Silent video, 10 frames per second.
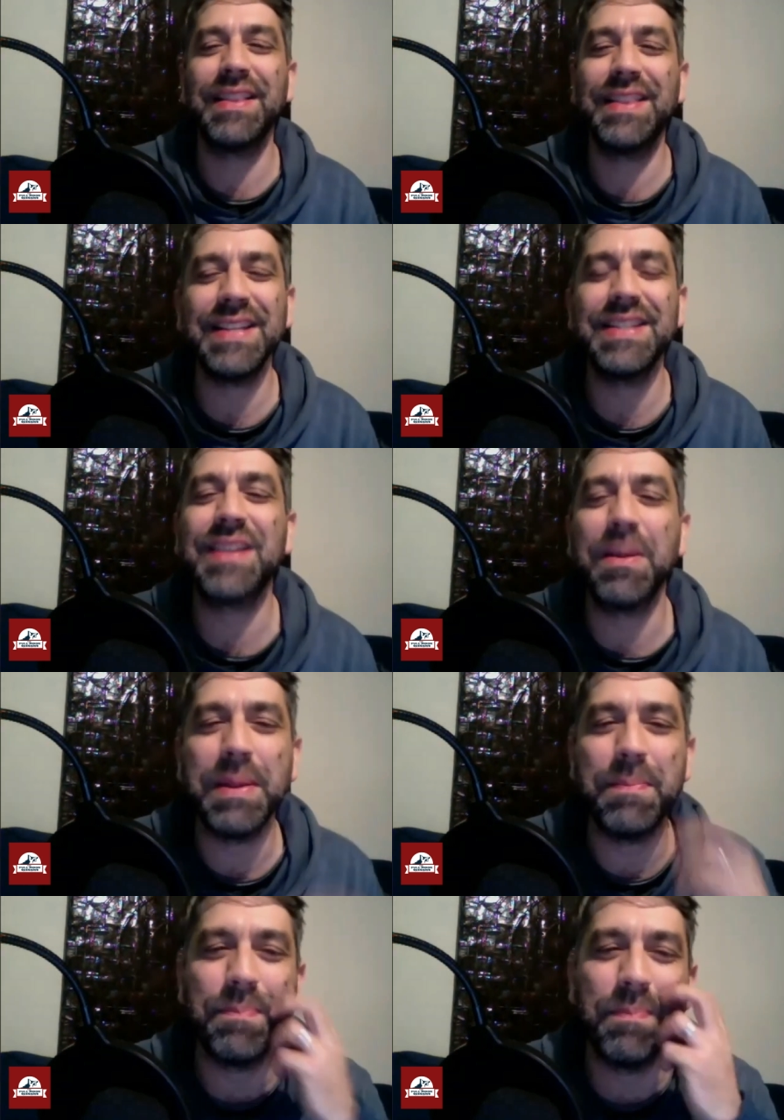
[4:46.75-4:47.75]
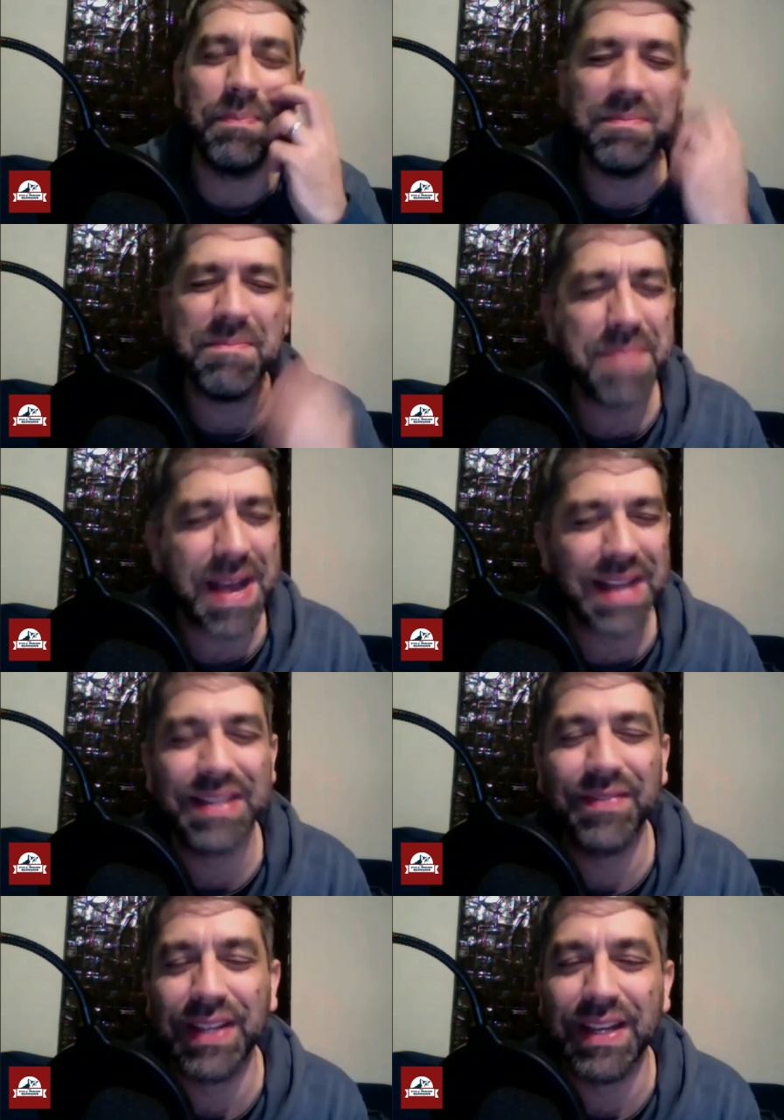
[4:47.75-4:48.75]
this is going to be
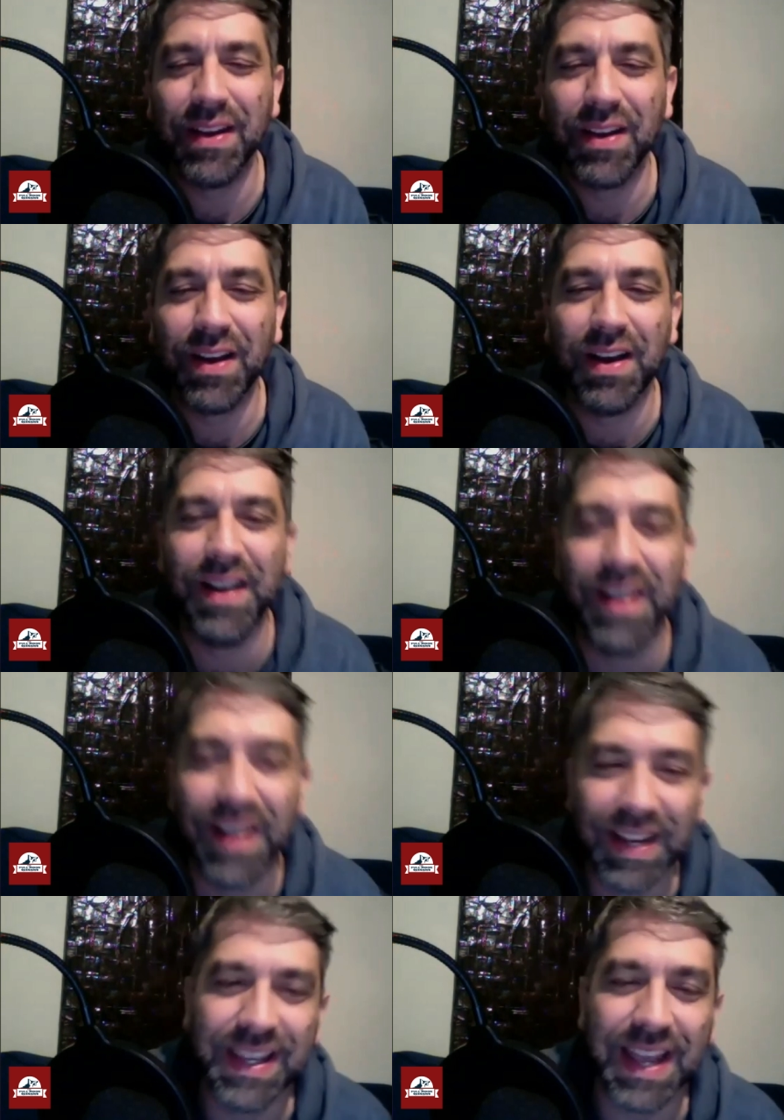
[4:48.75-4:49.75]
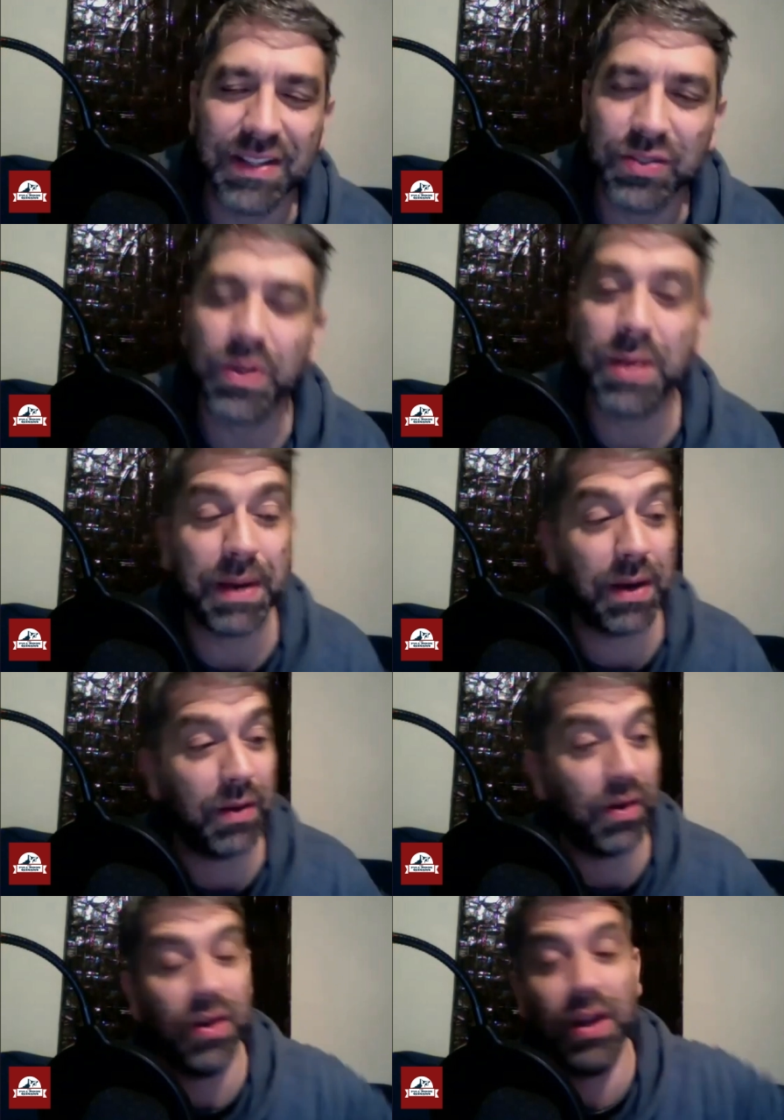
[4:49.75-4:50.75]
massively, uh, again, talking
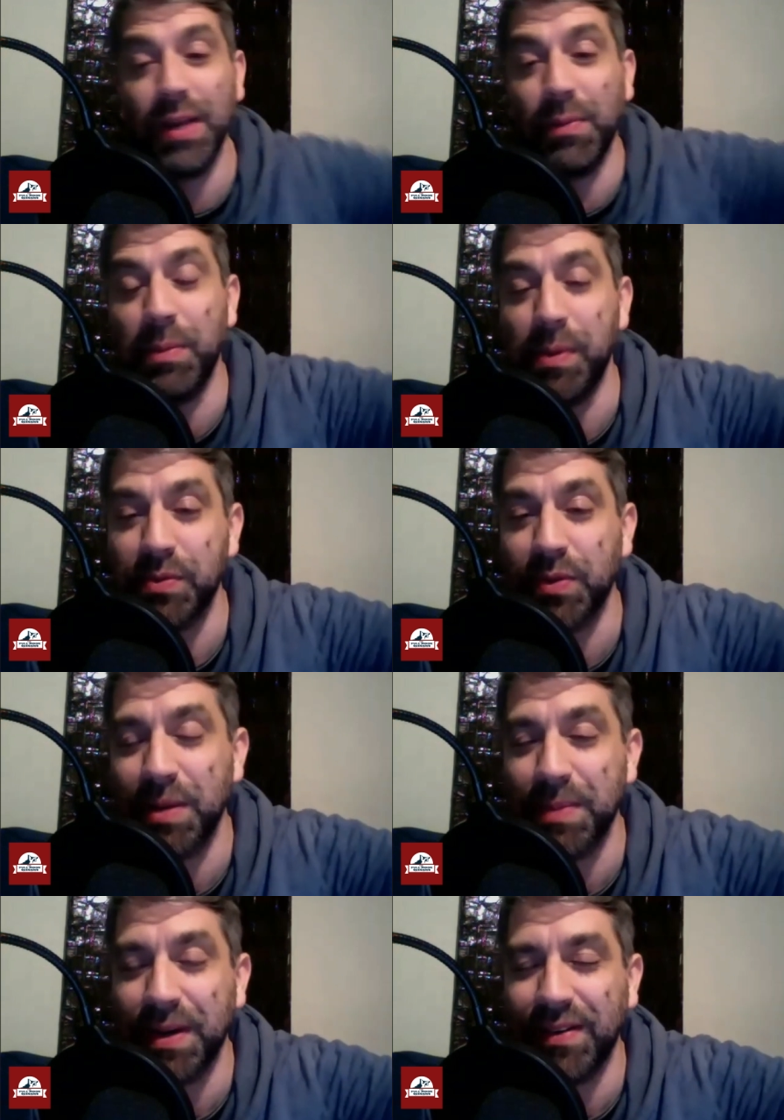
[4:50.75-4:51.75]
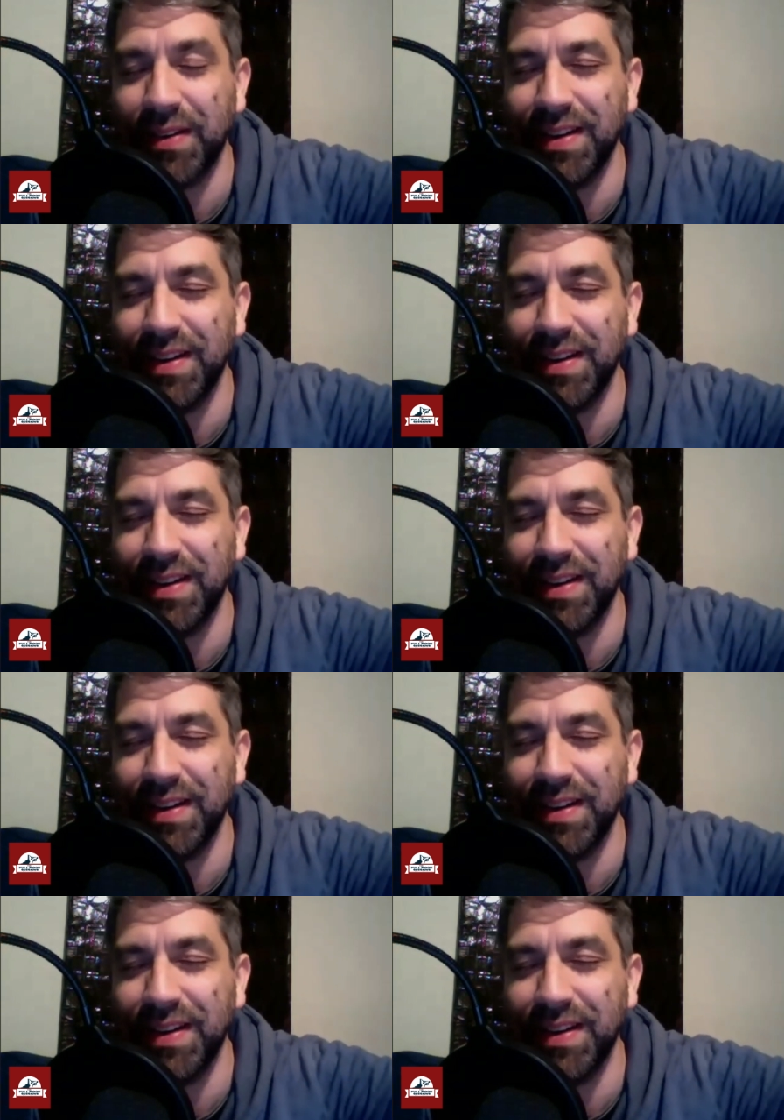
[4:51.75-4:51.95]
about earlier when we were talking about.